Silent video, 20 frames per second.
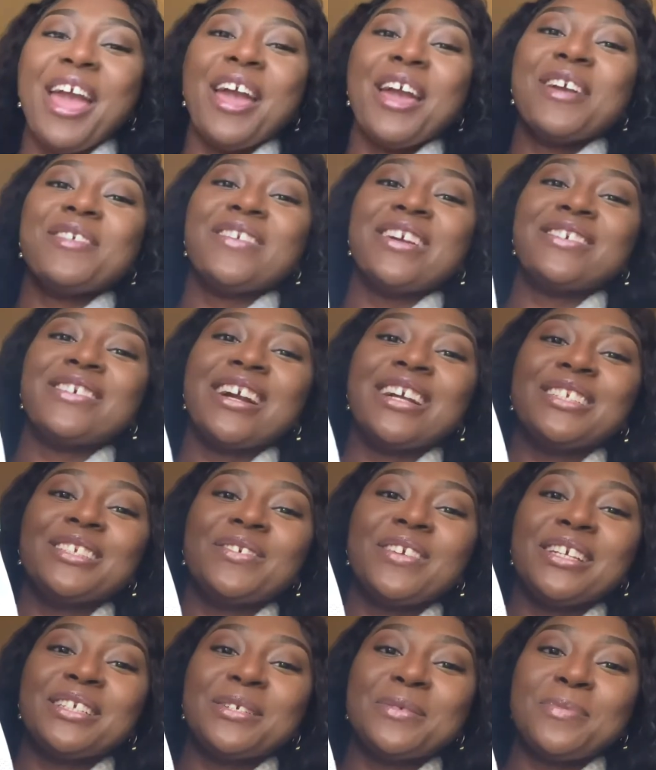And my
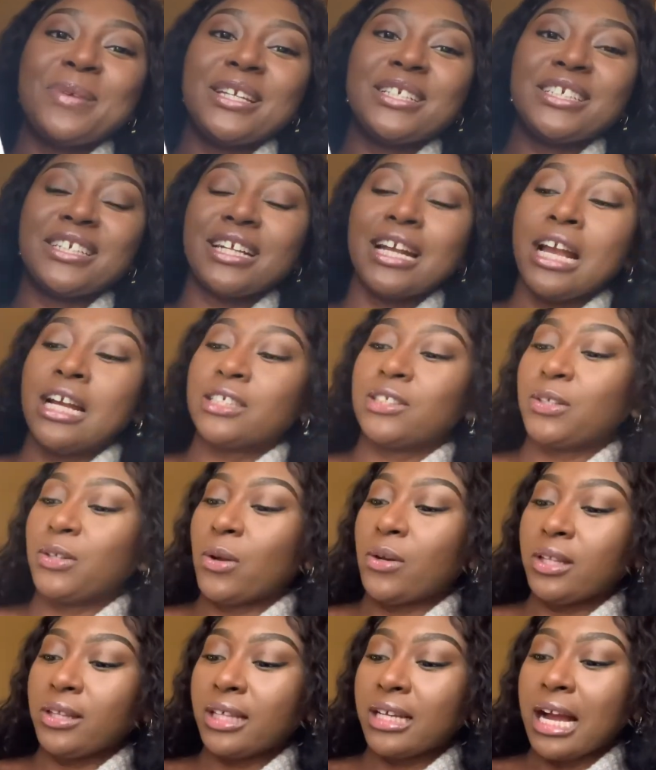graduation picture. So the
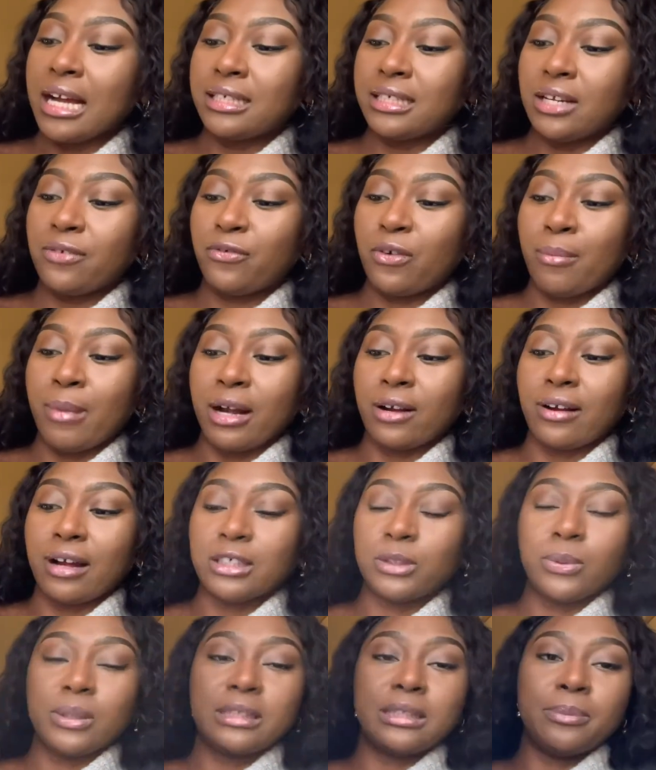only thing I did for my
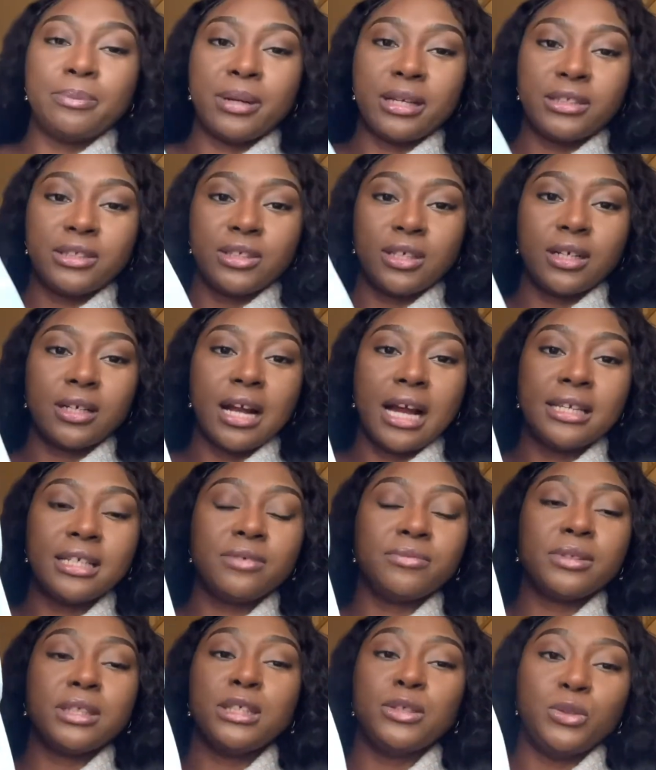graduation picture, I
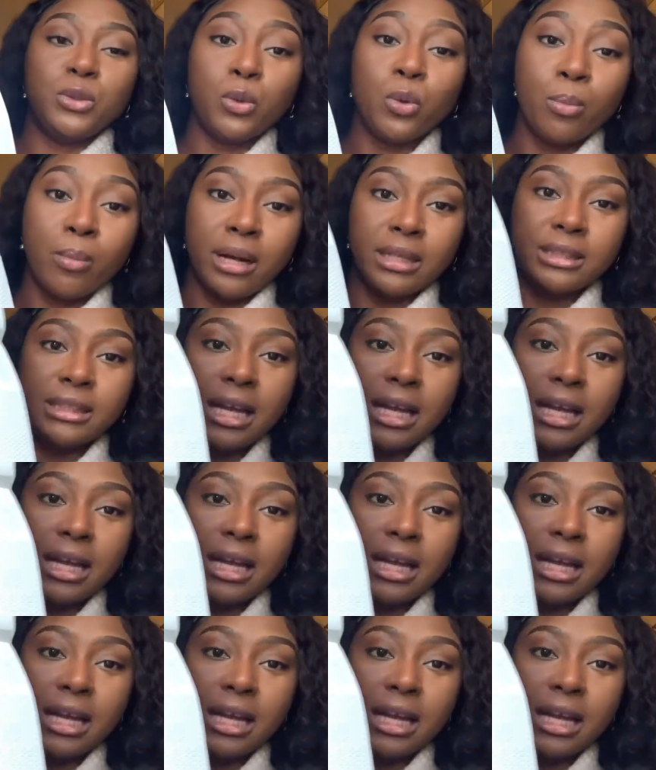didn't really do much